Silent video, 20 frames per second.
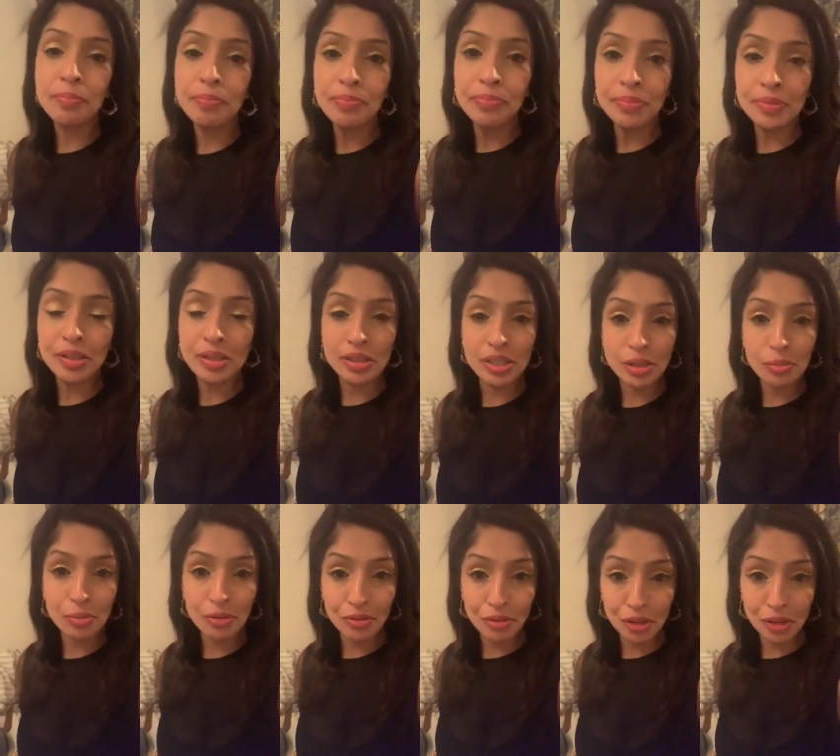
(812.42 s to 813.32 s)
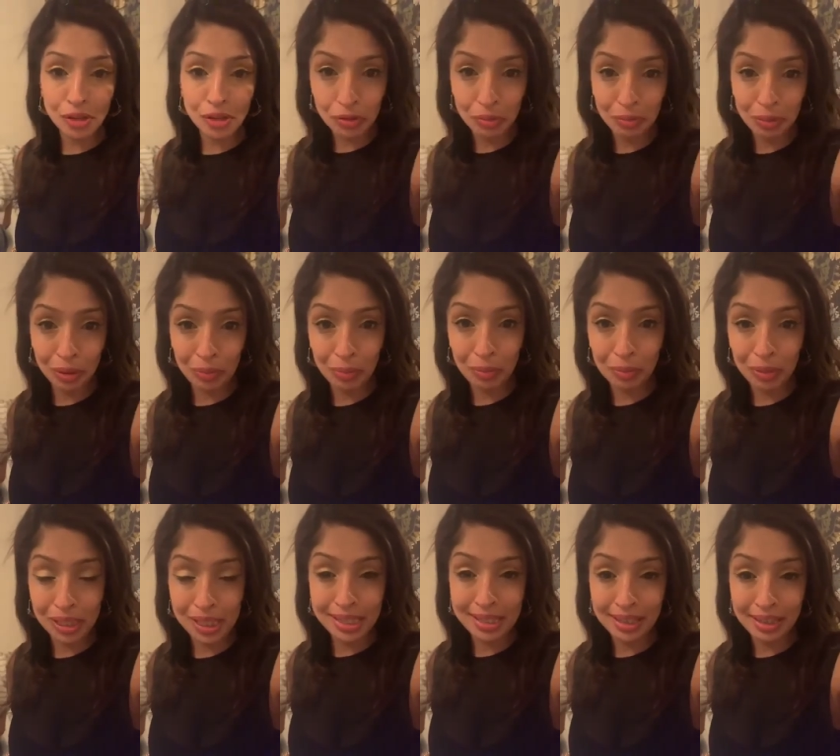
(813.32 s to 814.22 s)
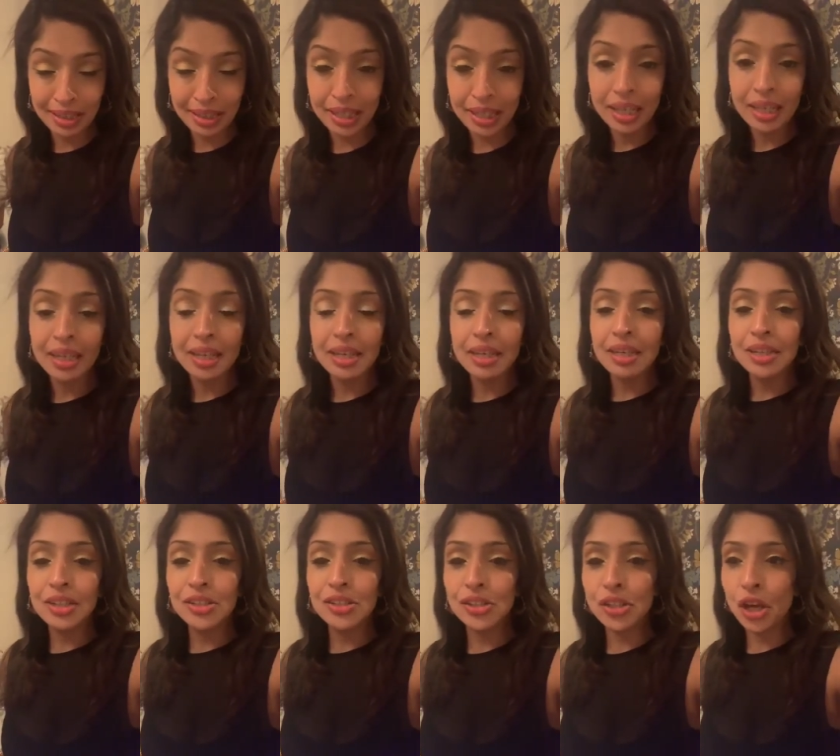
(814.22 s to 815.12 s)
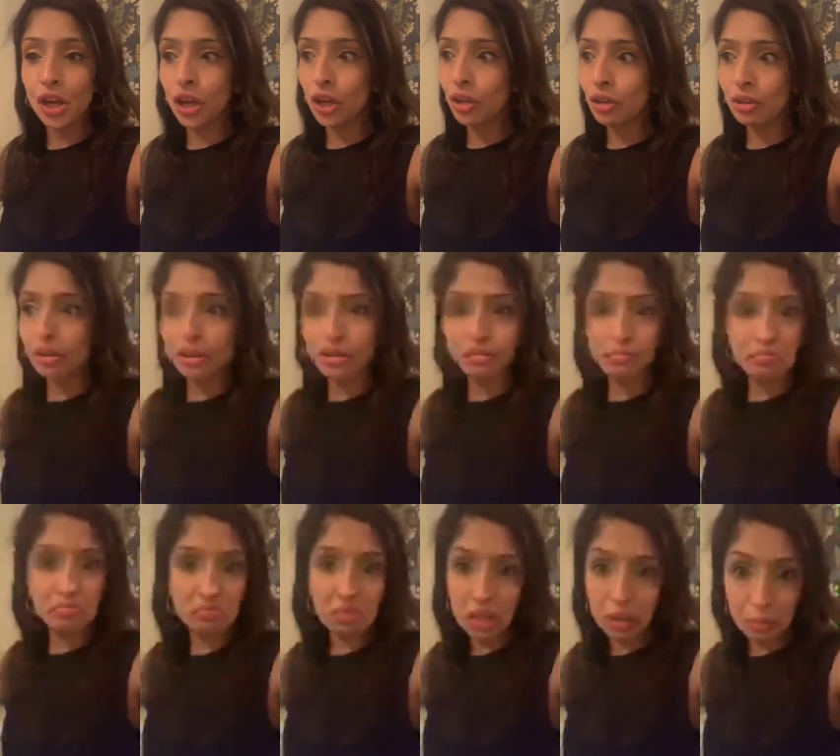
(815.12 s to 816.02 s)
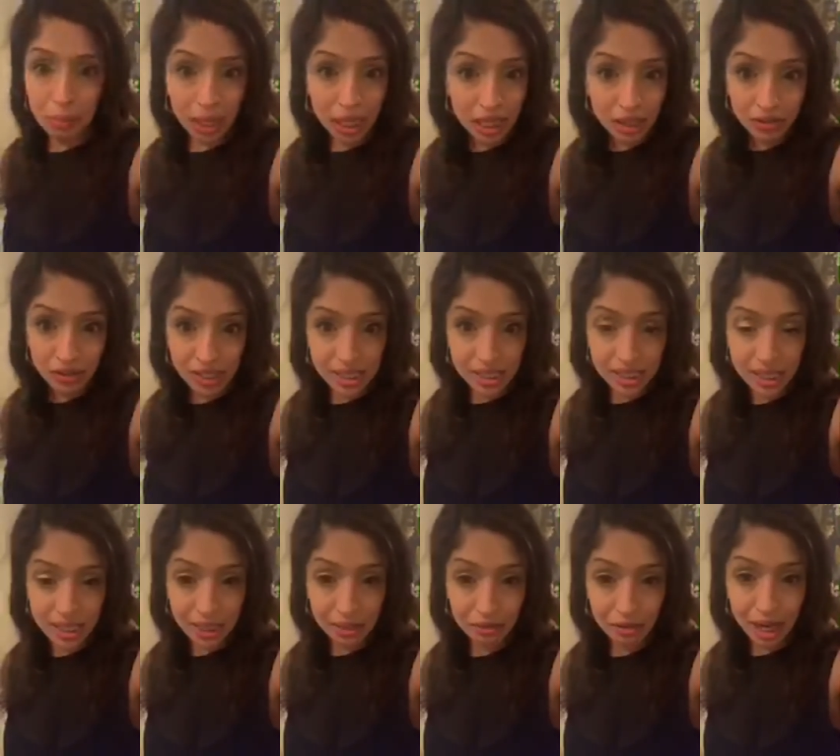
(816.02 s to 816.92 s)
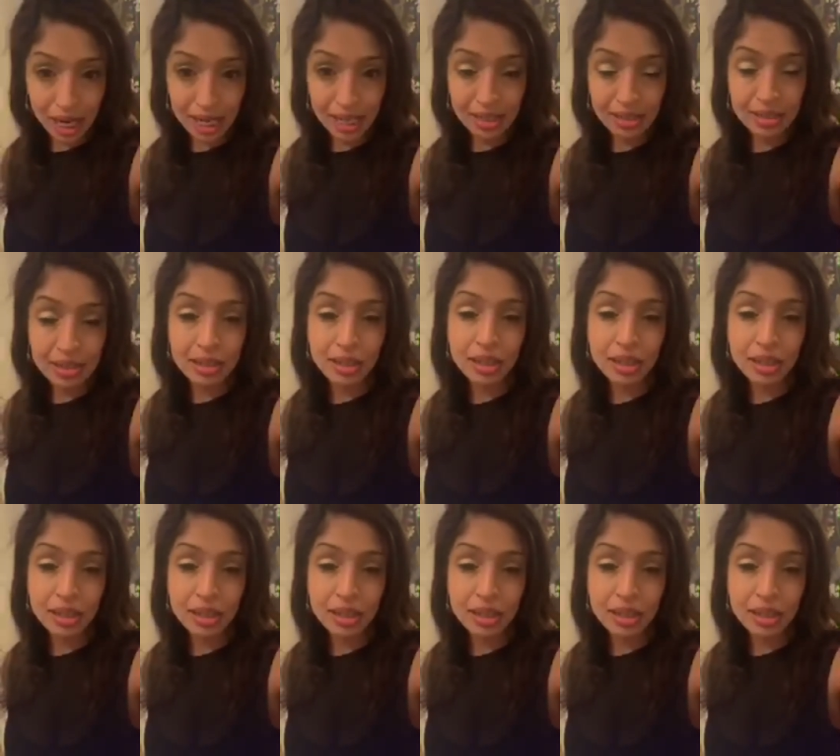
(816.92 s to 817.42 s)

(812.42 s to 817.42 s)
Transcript: because I'm a recovering people pleaser. So, like many of us here, right?